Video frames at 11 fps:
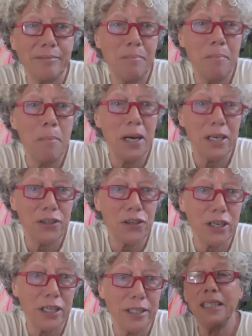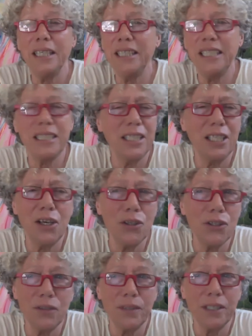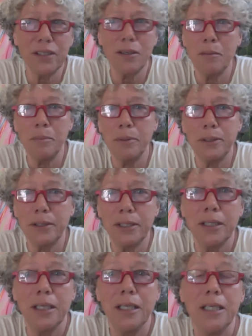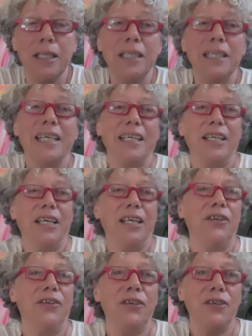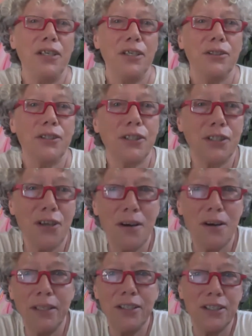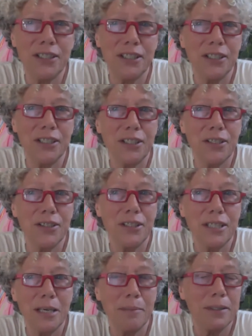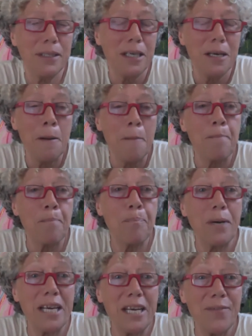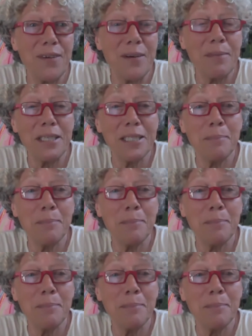mantra. And there's loads of examples, like, you know, the old starving artist concept. But if I'm going to